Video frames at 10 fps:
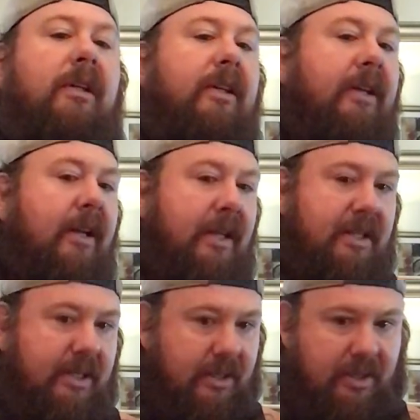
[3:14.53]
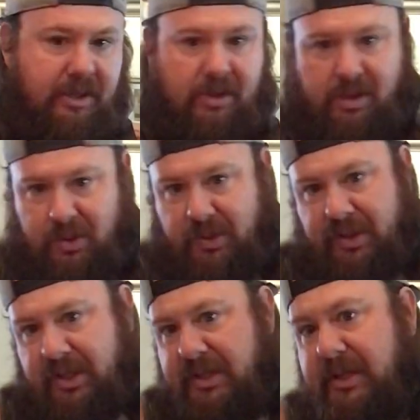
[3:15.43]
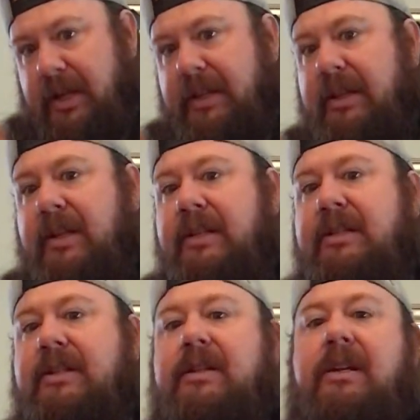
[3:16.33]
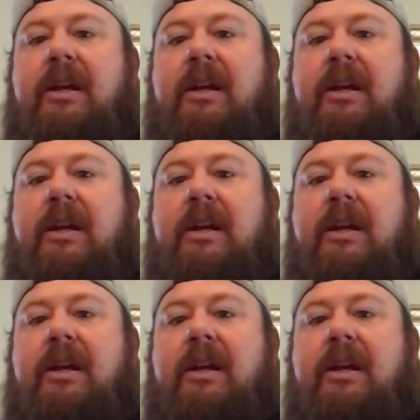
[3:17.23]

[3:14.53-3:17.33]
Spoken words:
nice and slow, just like this.